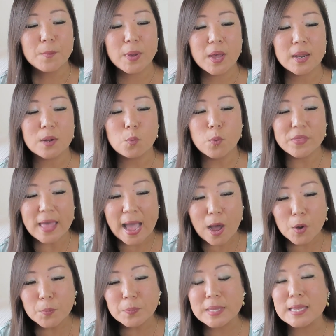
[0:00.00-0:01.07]
but
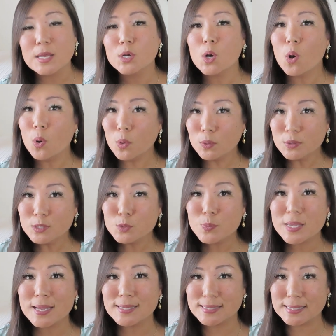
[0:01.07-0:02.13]
without being cold,
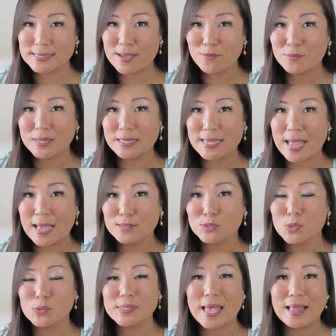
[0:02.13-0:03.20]
because it definitely has
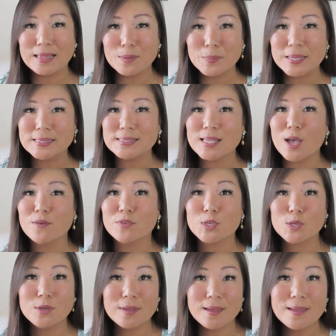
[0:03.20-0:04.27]
those elements of
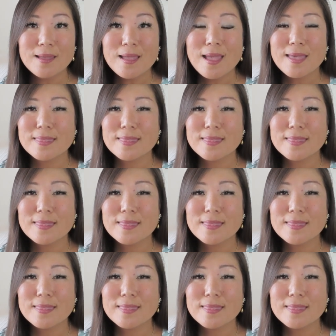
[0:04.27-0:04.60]
hygge,